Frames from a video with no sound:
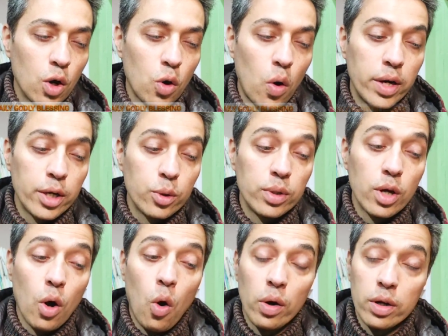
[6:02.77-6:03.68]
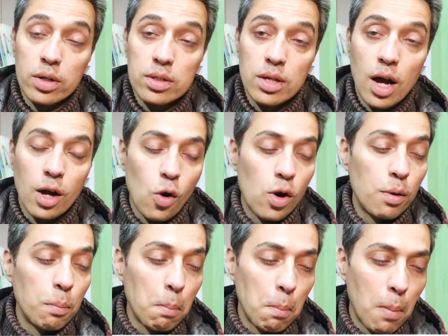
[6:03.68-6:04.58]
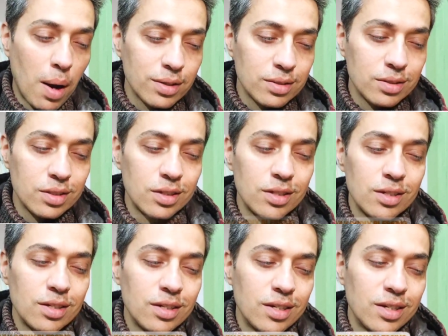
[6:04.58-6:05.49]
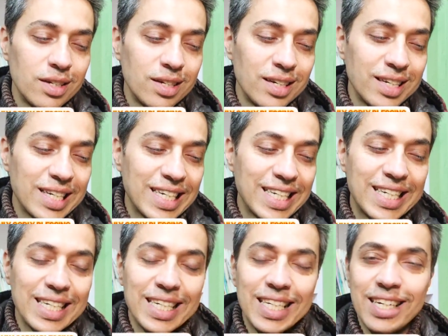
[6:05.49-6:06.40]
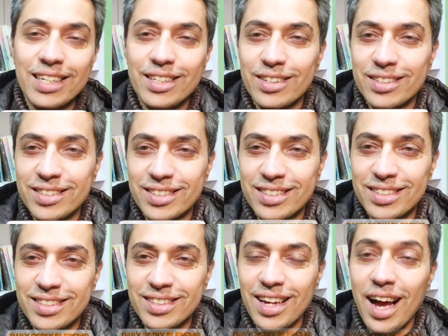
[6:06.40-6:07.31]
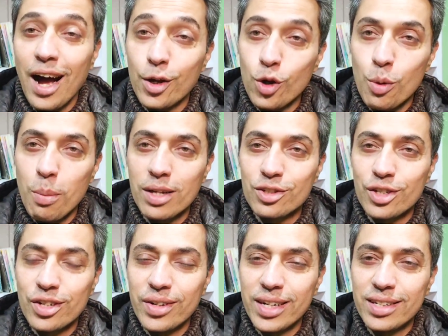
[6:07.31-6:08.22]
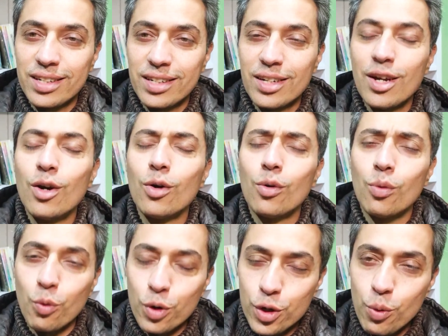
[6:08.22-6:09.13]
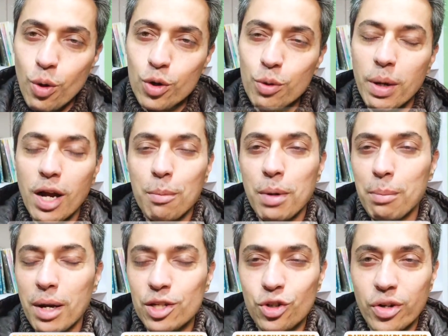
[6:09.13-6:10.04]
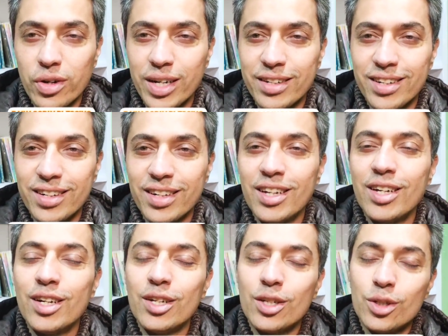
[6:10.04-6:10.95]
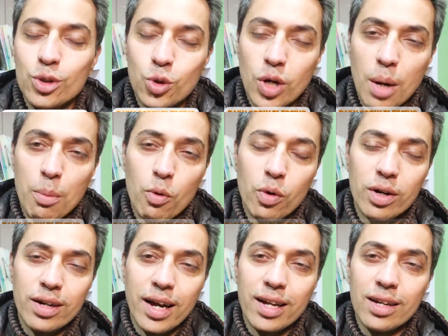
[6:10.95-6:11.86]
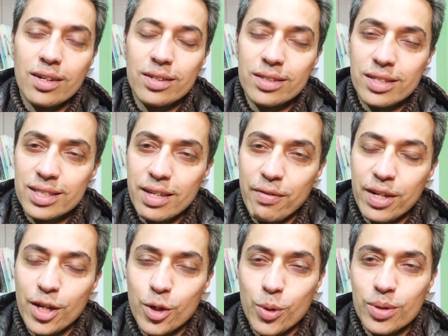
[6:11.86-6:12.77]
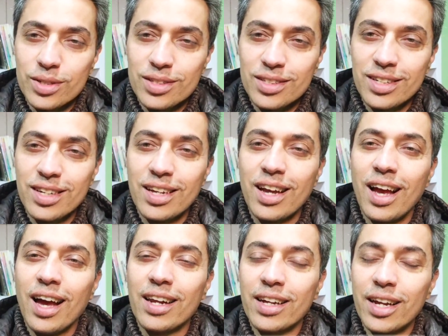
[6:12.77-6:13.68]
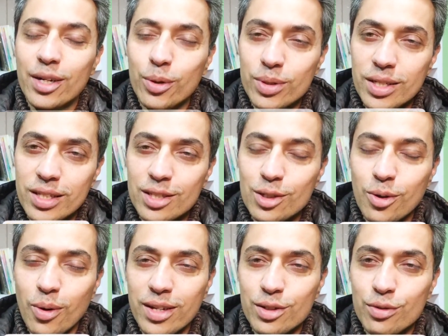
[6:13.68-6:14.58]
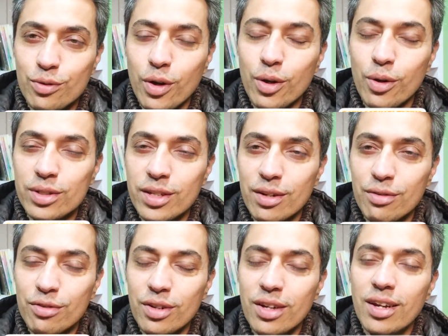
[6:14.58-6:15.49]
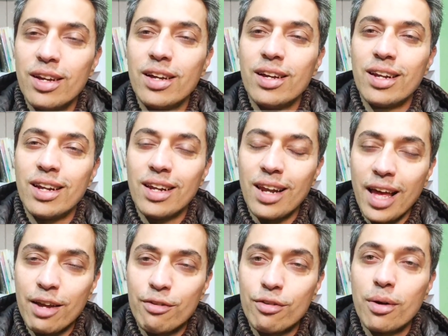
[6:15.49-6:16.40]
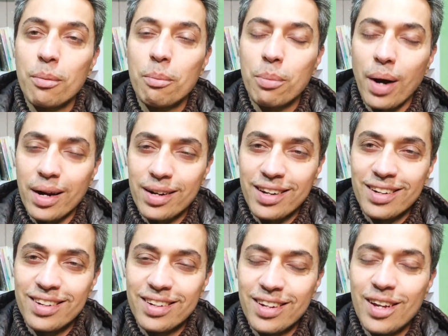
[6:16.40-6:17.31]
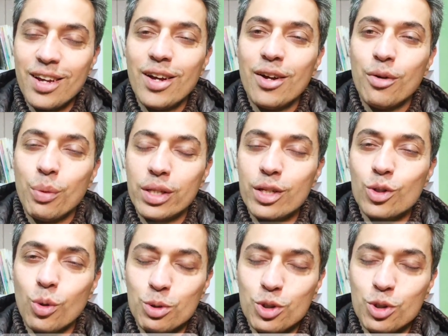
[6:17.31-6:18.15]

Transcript: according to their orders are called master creators. Are you a master creator? Would you want to become a master creator? Do come over and learn the seven day course and get to see this knowledge for yourself. Live, practical. With this Om